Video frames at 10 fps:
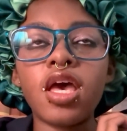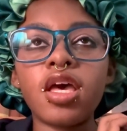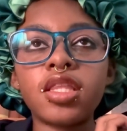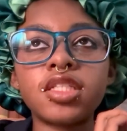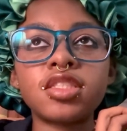
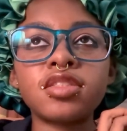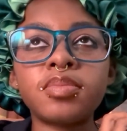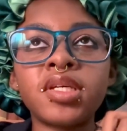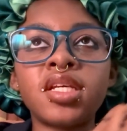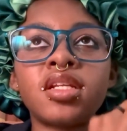and this has
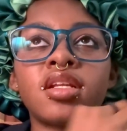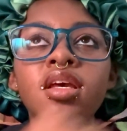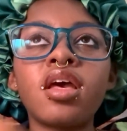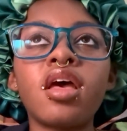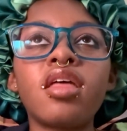
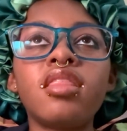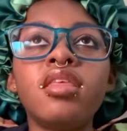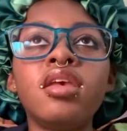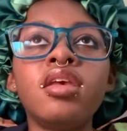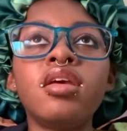been
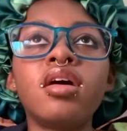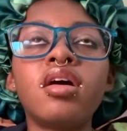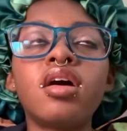the